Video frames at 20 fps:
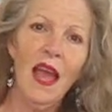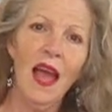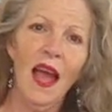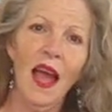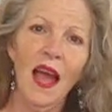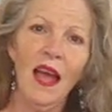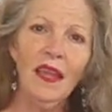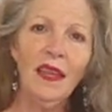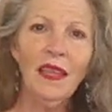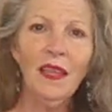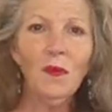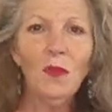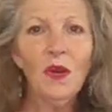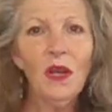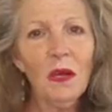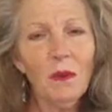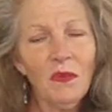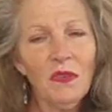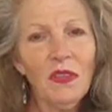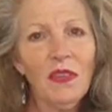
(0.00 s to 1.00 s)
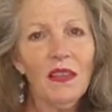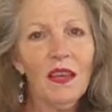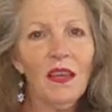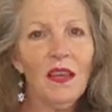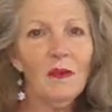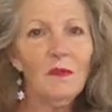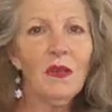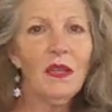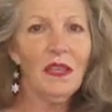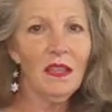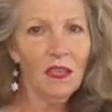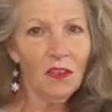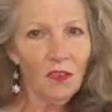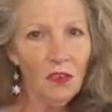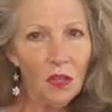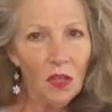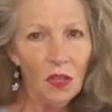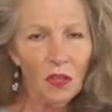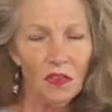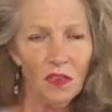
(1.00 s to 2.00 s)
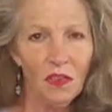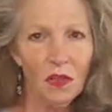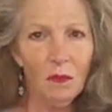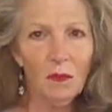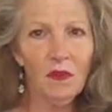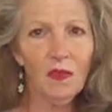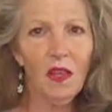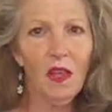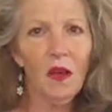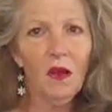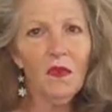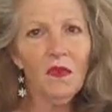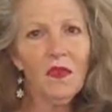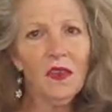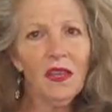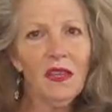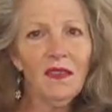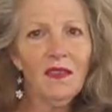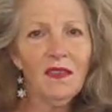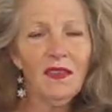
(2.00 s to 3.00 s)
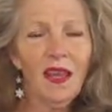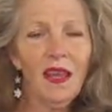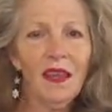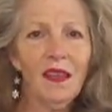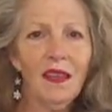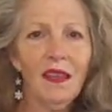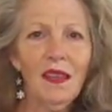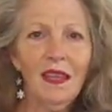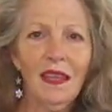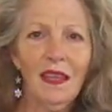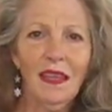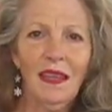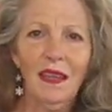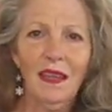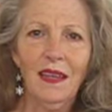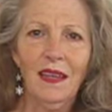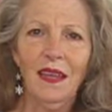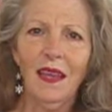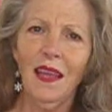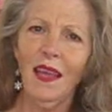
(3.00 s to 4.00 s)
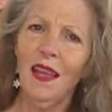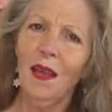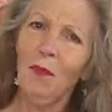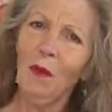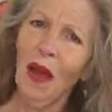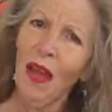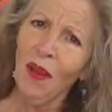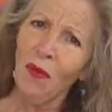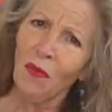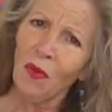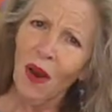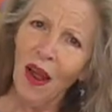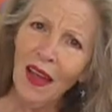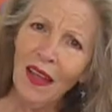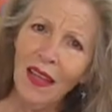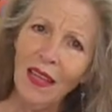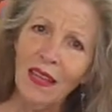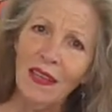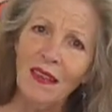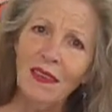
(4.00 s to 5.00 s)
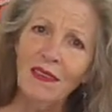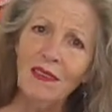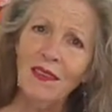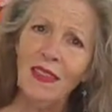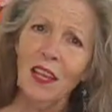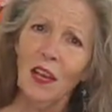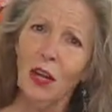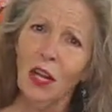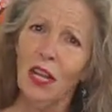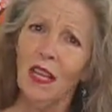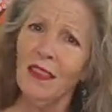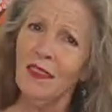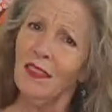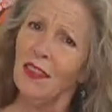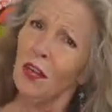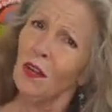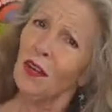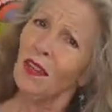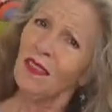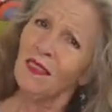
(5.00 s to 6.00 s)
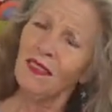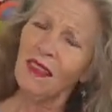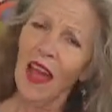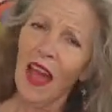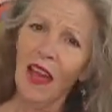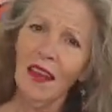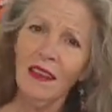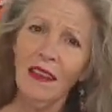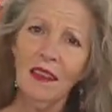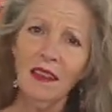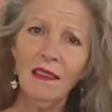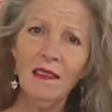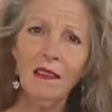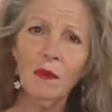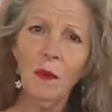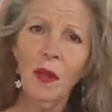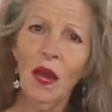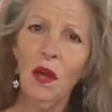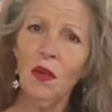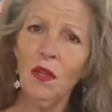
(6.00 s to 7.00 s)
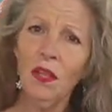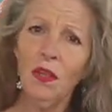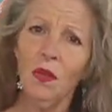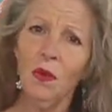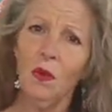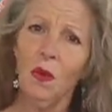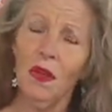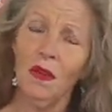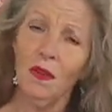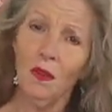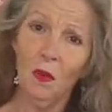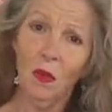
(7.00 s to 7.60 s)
and he went up to them and introduced himself, and he said, "Am I right? Is there a sadness about you?